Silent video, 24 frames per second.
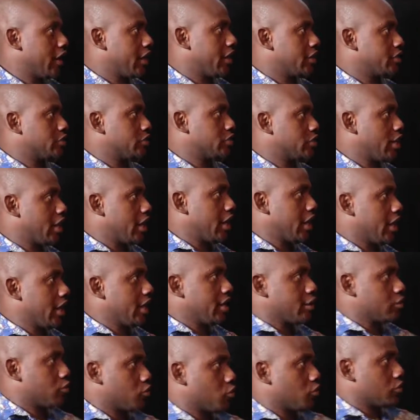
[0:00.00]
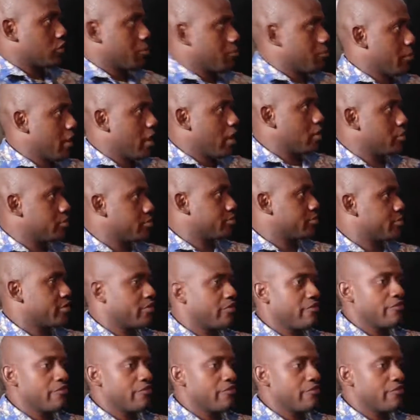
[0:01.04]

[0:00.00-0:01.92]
can say it soaks the bounce